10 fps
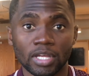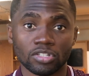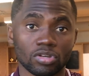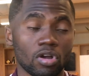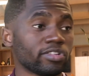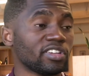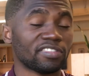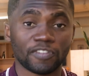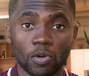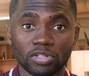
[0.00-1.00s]
to go on your
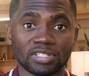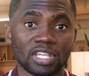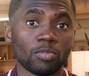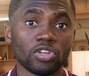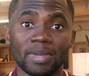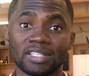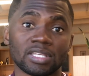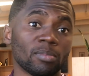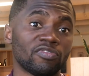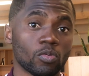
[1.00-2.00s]
phone, same way you make
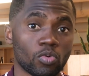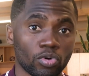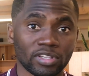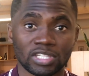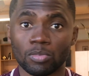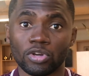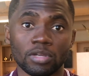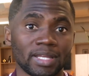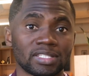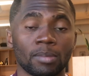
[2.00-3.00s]
time for work, same way you
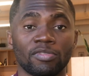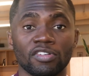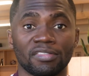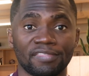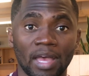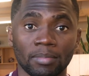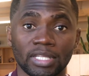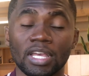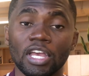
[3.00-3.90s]
make time for your family,